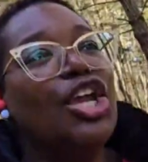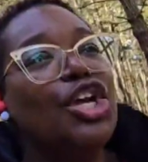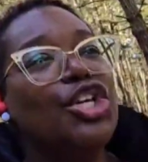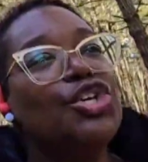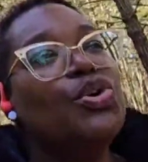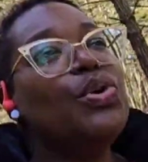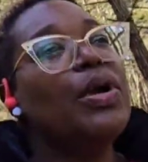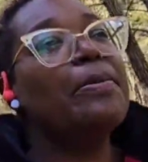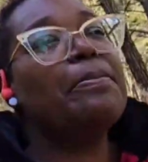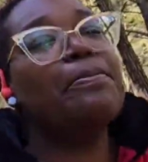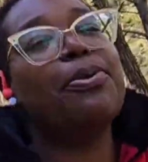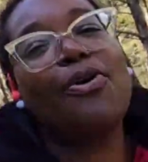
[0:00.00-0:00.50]
You
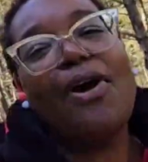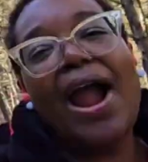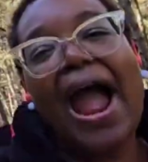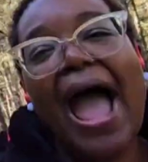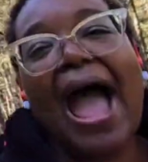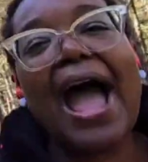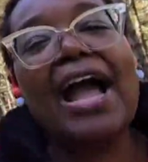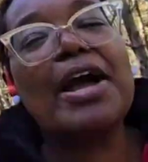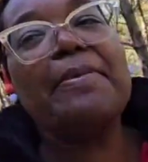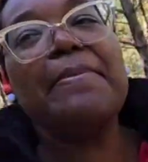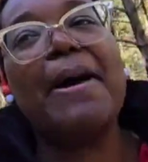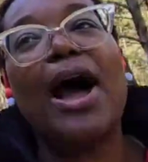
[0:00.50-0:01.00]
can
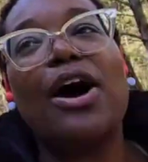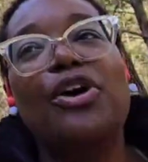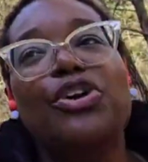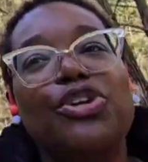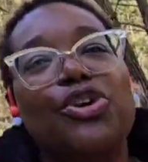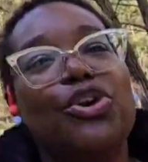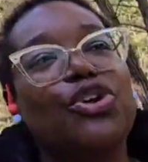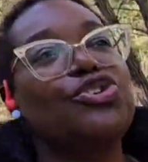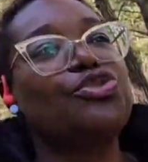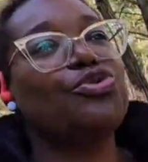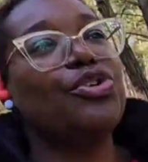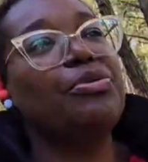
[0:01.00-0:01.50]
brag about
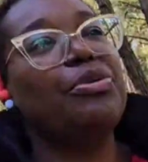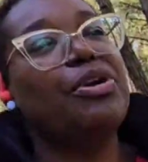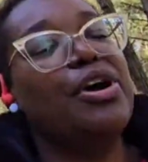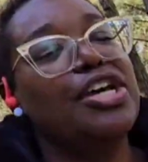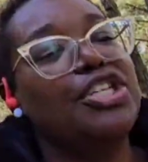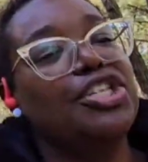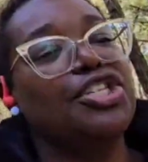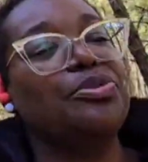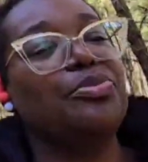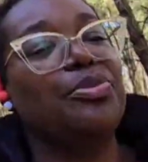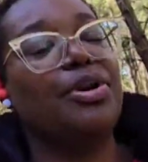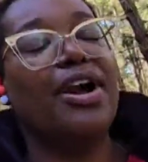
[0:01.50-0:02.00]
your dream
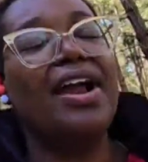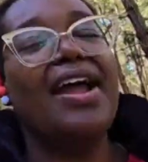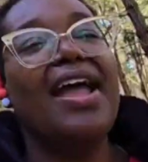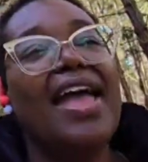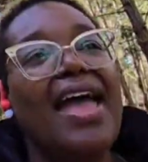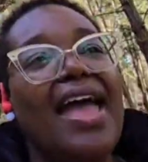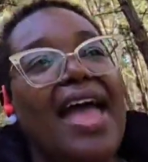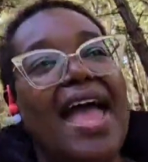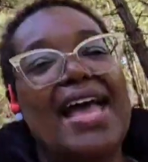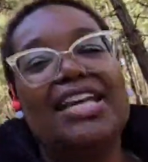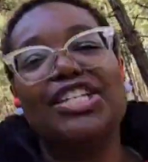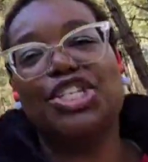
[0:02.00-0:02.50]
customer
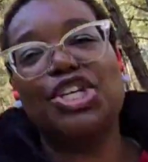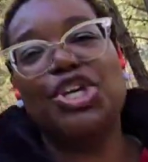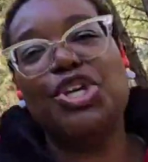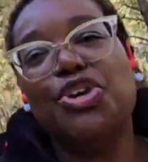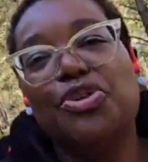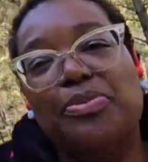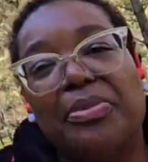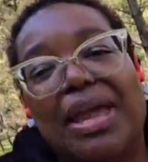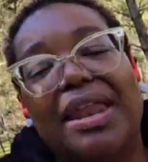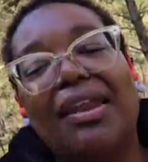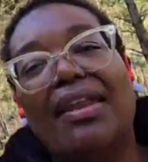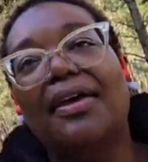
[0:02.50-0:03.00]
as a
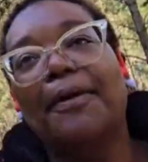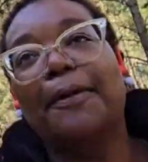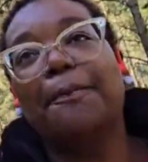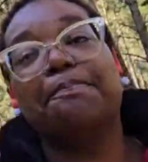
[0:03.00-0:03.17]
human.